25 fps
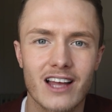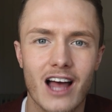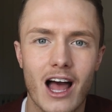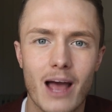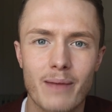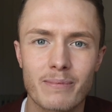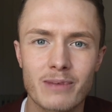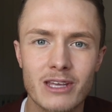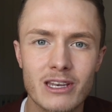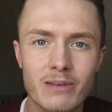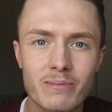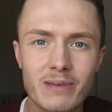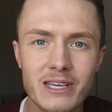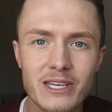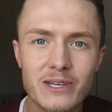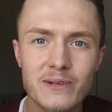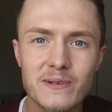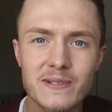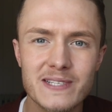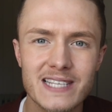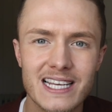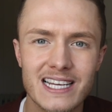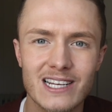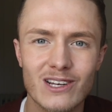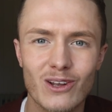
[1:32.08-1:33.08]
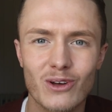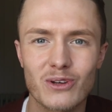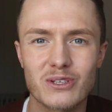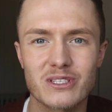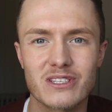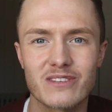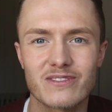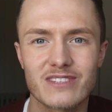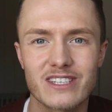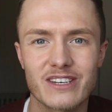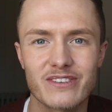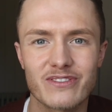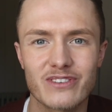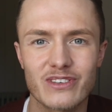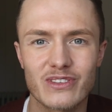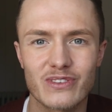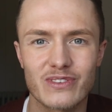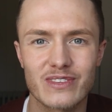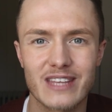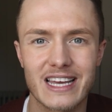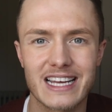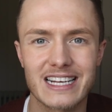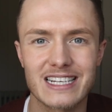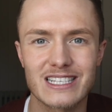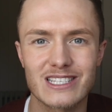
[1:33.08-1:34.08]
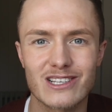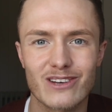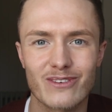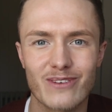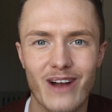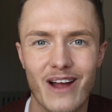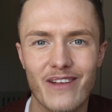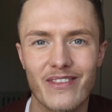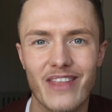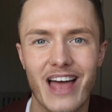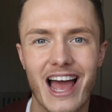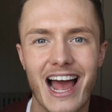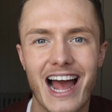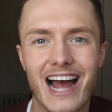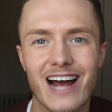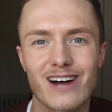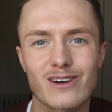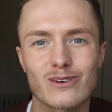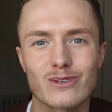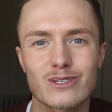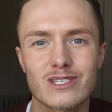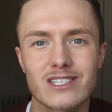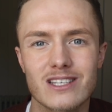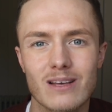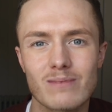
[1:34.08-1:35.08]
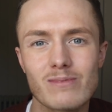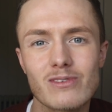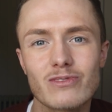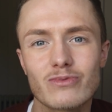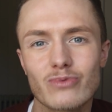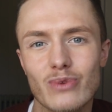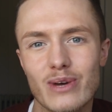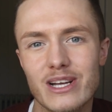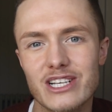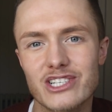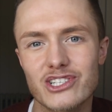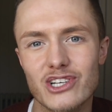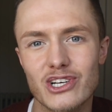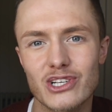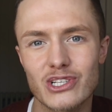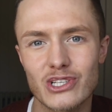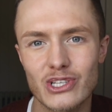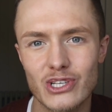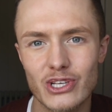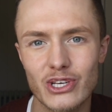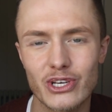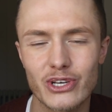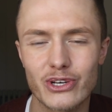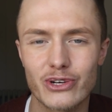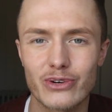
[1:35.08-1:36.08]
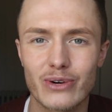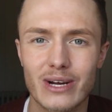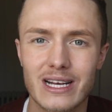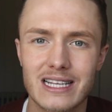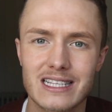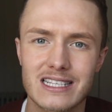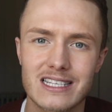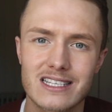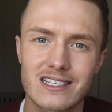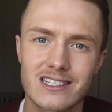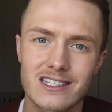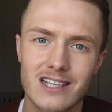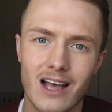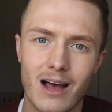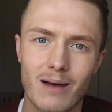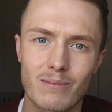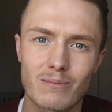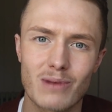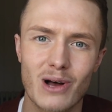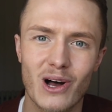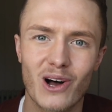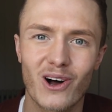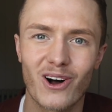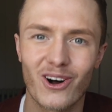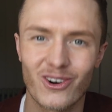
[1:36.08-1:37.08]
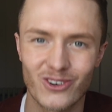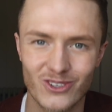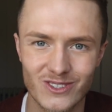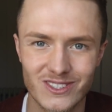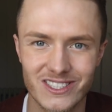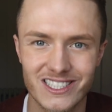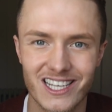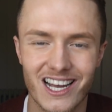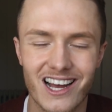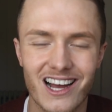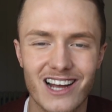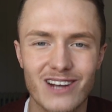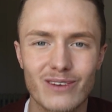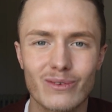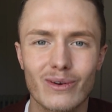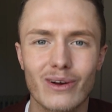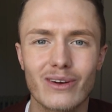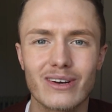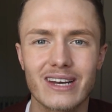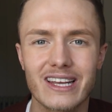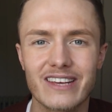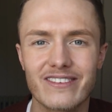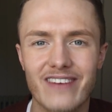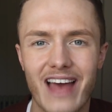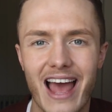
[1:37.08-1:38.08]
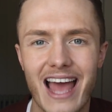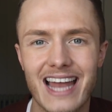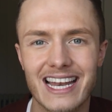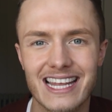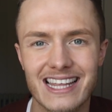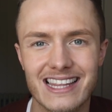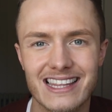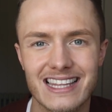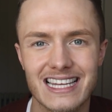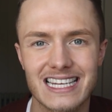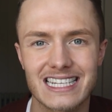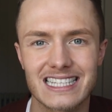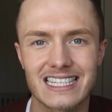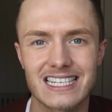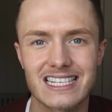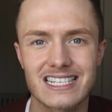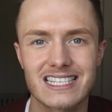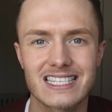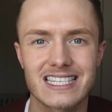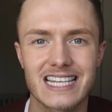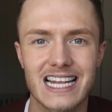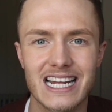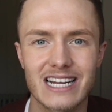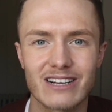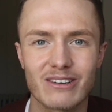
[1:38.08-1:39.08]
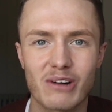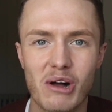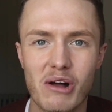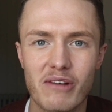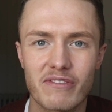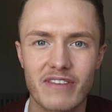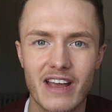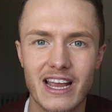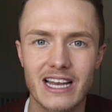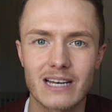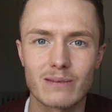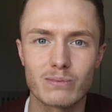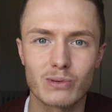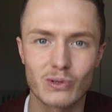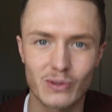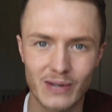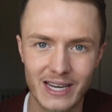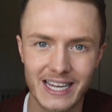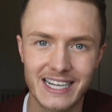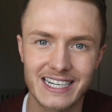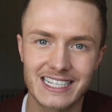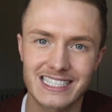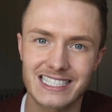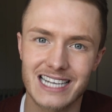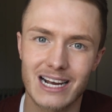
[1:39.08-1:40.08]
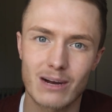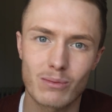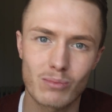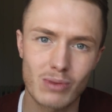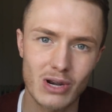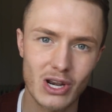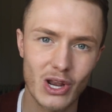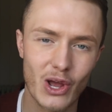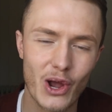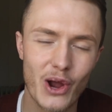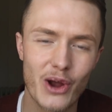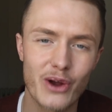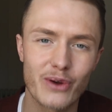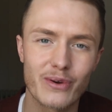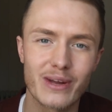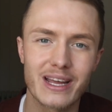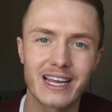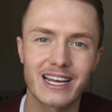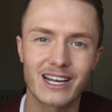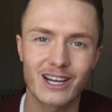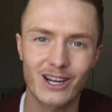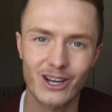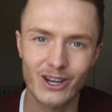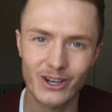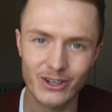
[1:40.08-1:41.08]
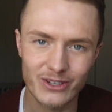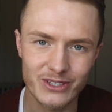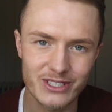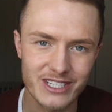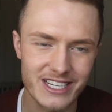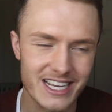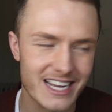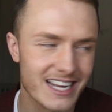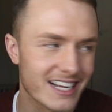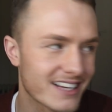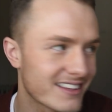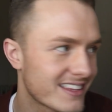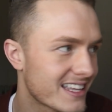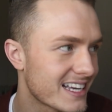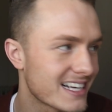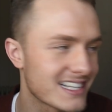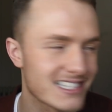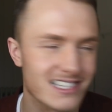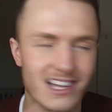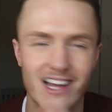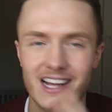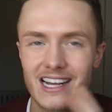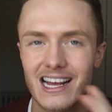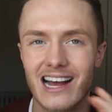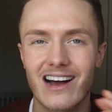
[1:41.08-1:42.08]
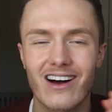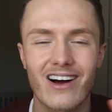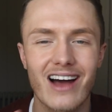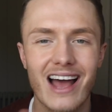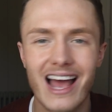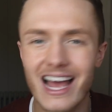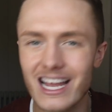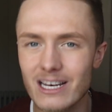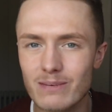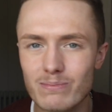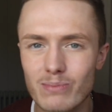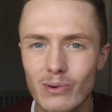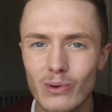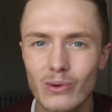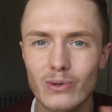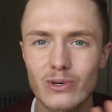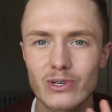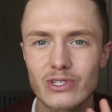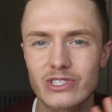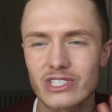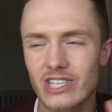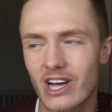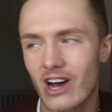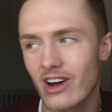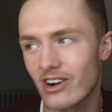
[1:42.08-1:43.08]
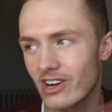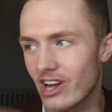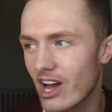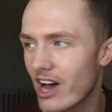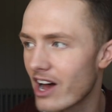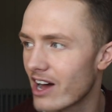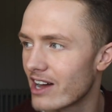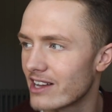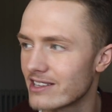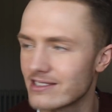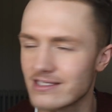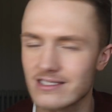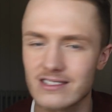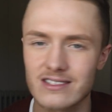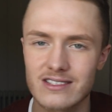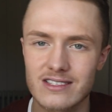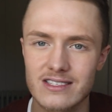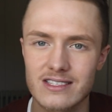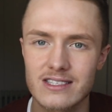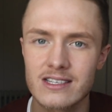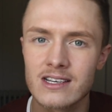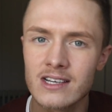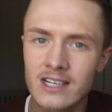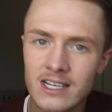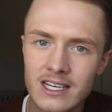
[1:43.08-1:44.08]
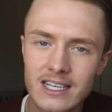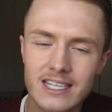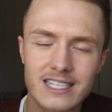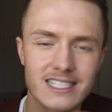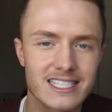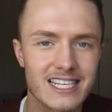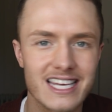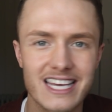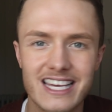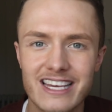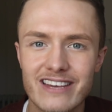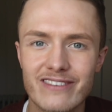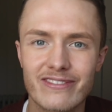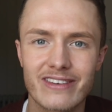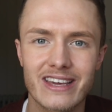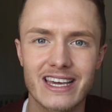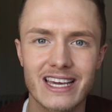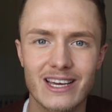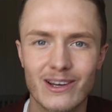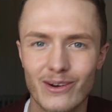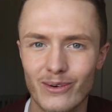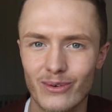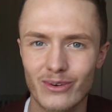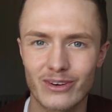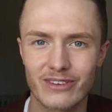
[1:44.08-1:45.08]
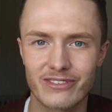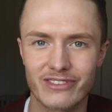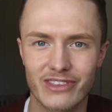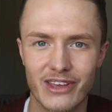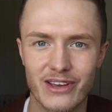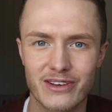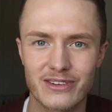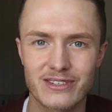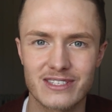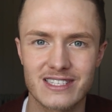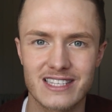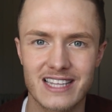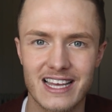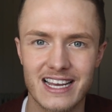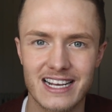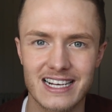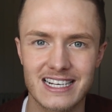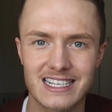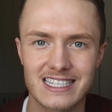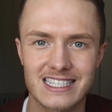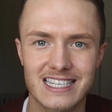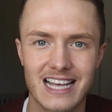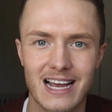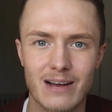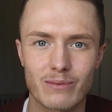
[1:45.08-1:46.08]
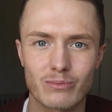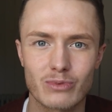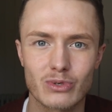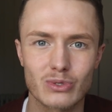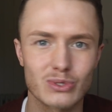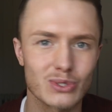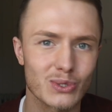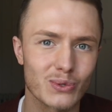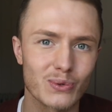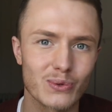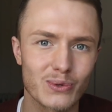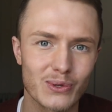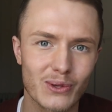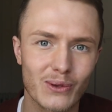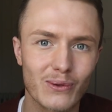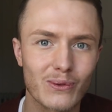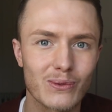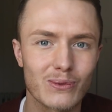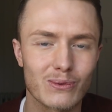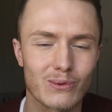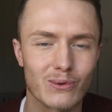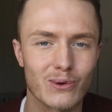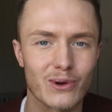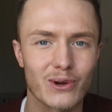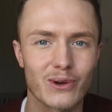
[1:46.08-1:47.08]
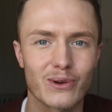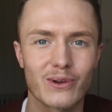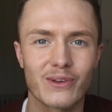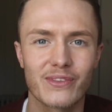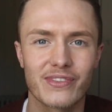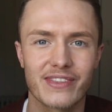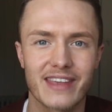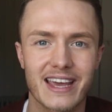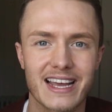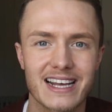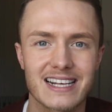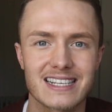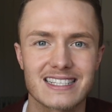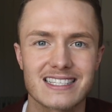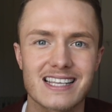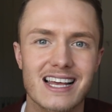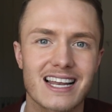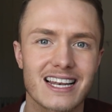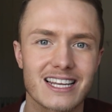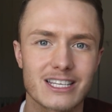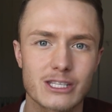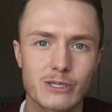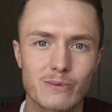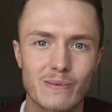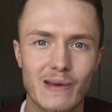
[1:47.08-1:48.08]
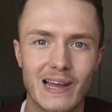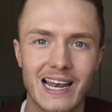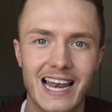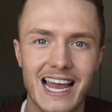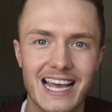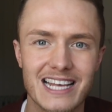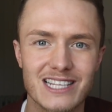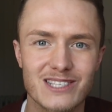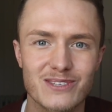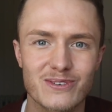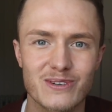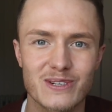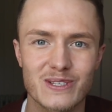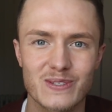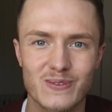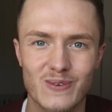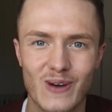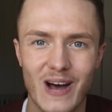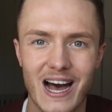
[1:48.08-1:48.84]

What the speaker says: I'm going to be using lots of different things around the house, some of which are new and some are older. I will leave anything that's still available linked down below, including things like our headboard, our curtains, TV, all of those things, and we'll talk you through things a little bit later as